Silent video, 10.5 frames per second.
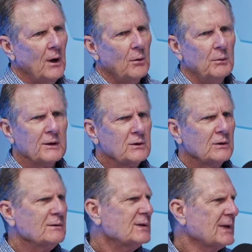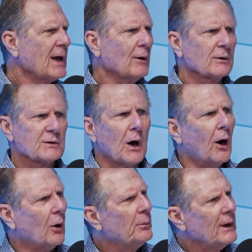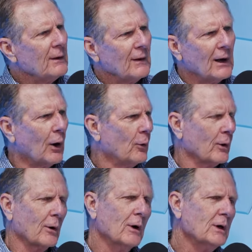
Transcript: Mentioned sales all being the owner.